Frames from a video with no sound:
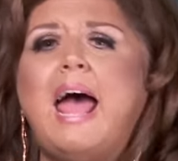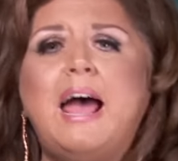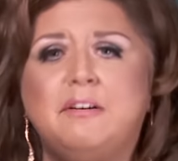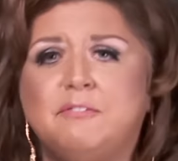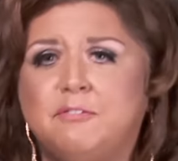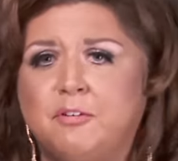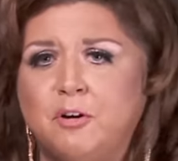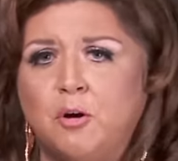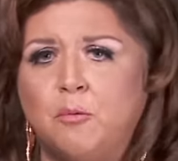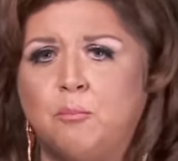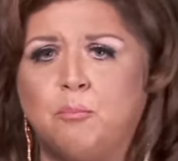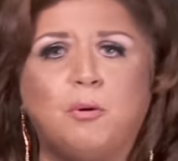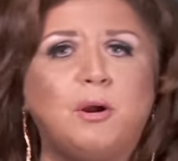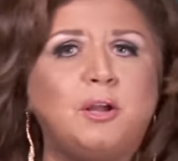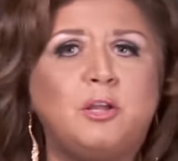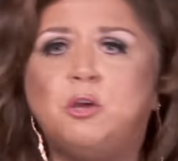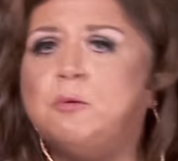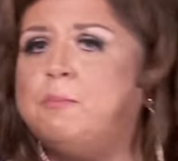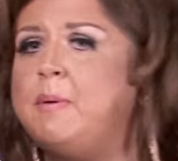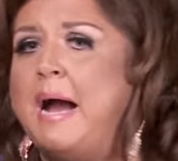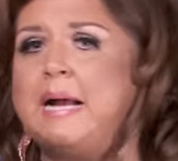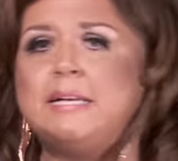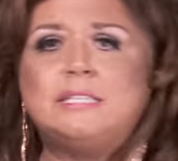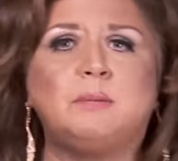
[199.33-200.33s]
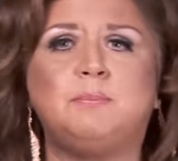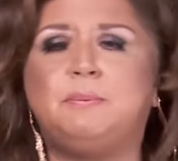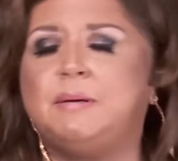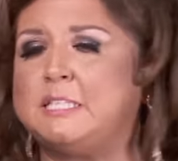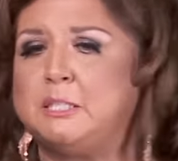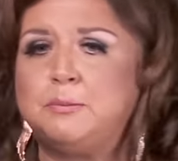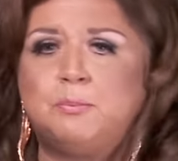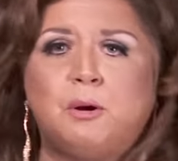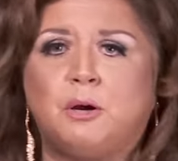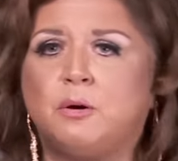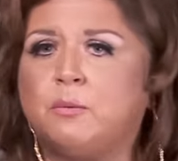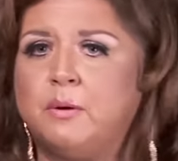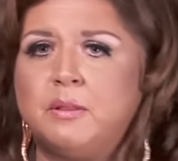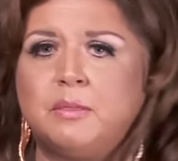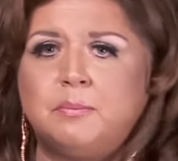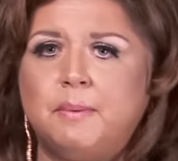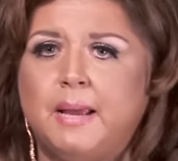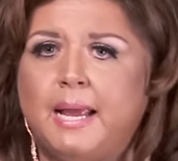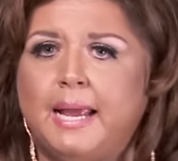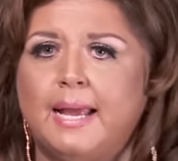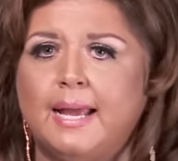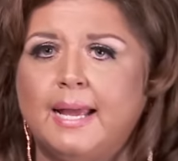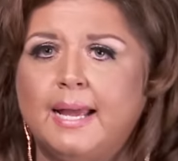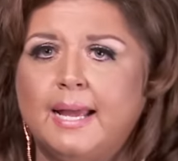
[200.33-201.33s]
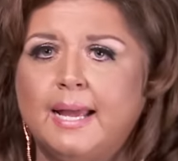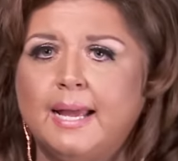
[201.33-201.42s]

ever bring you back to Pittsburgh with me?